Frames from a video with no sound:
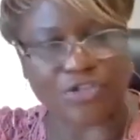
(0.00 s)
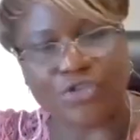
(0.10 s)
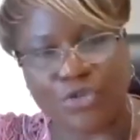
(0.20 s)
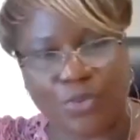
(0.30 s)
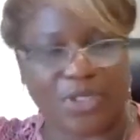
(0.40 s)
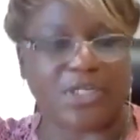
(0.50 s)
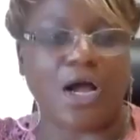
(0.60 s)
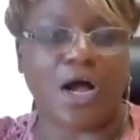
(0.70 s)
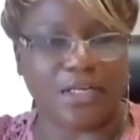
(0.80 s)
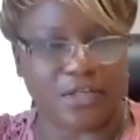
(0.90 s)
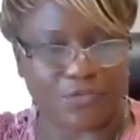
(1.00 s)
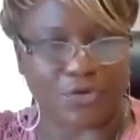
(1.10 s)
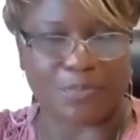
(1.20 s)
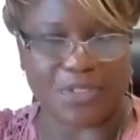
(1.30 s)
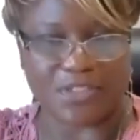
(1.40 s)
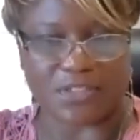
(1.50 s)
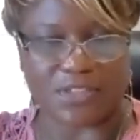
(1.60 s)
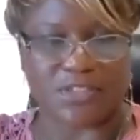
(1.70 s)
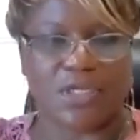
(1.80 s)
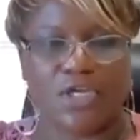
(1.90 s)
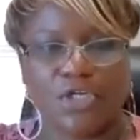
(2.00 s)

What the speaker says: as you're doing an audit of your business,